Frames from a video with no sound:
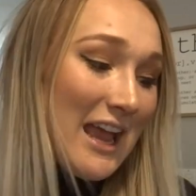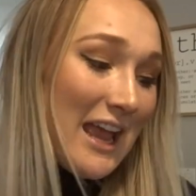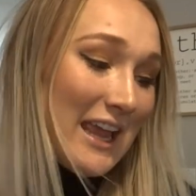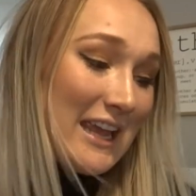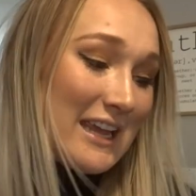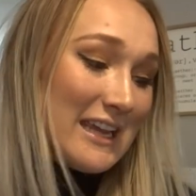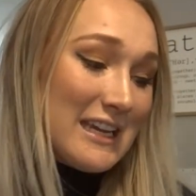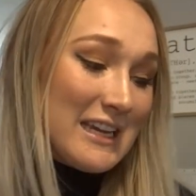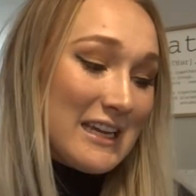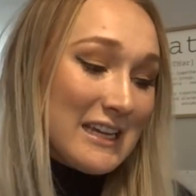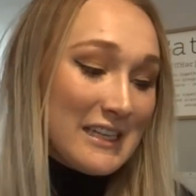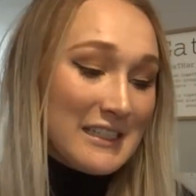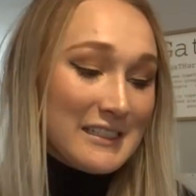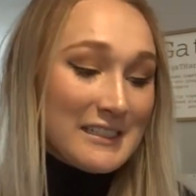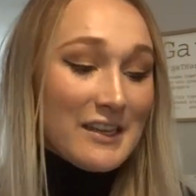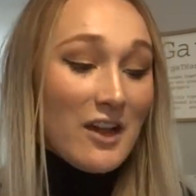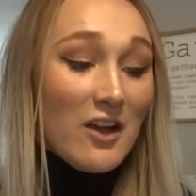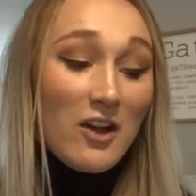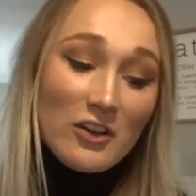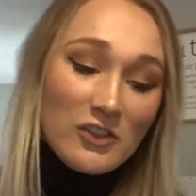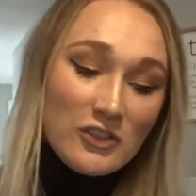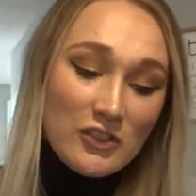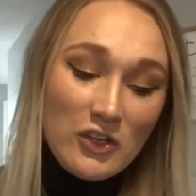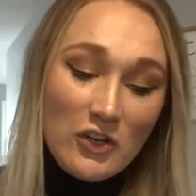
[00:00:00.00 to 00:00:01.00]
and
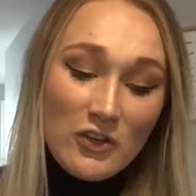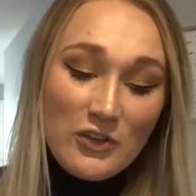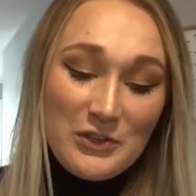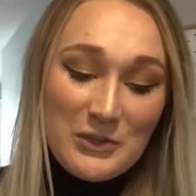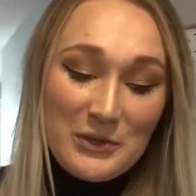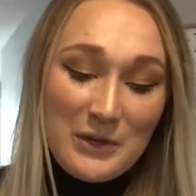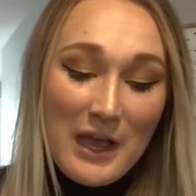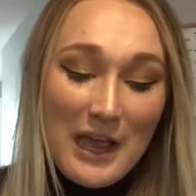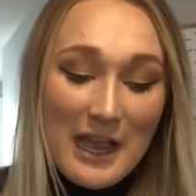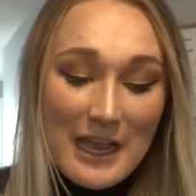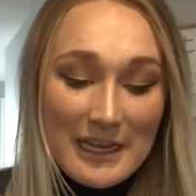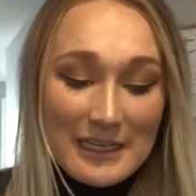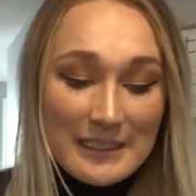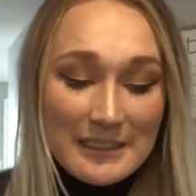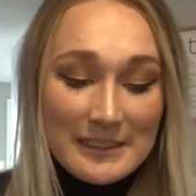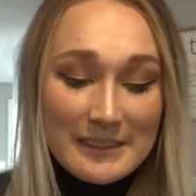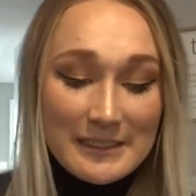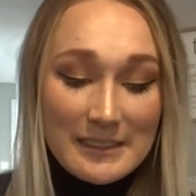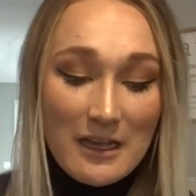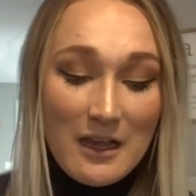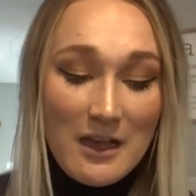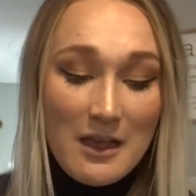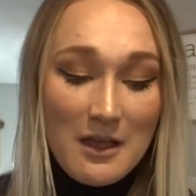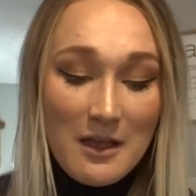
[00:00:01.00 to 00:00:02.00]
I'll show you guys,
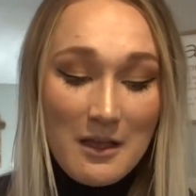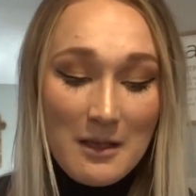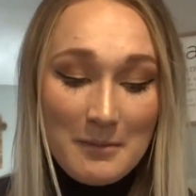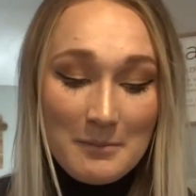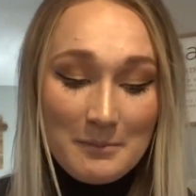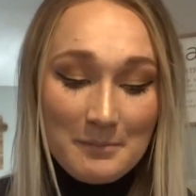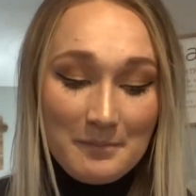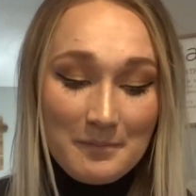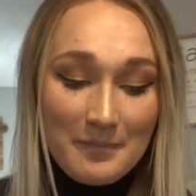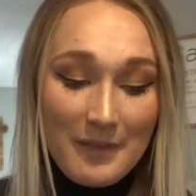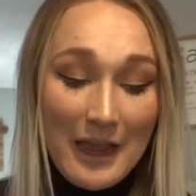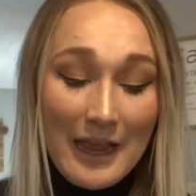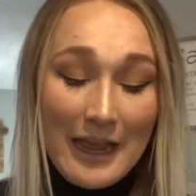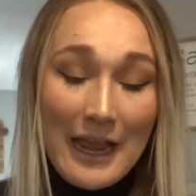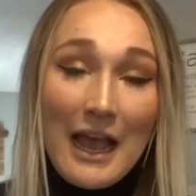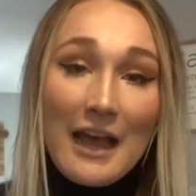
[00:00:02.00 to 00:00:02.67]
I